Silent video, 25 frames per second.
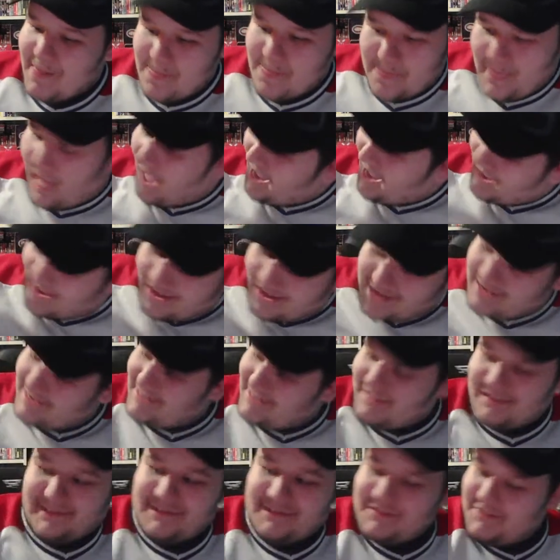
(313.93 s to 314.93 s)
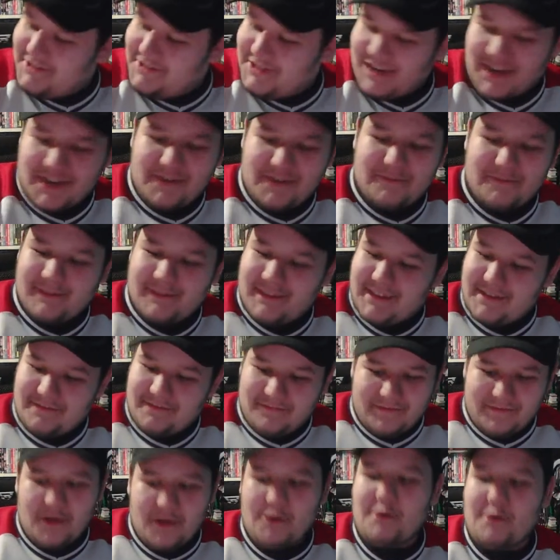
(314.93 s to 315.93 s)
I had genuinely
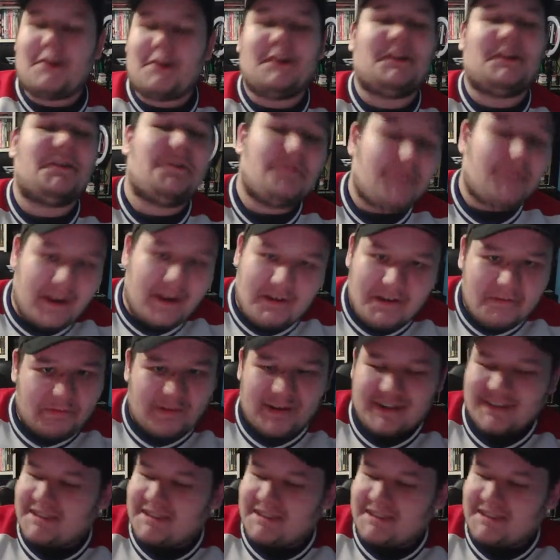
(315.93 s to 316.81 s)
no clue Carey Price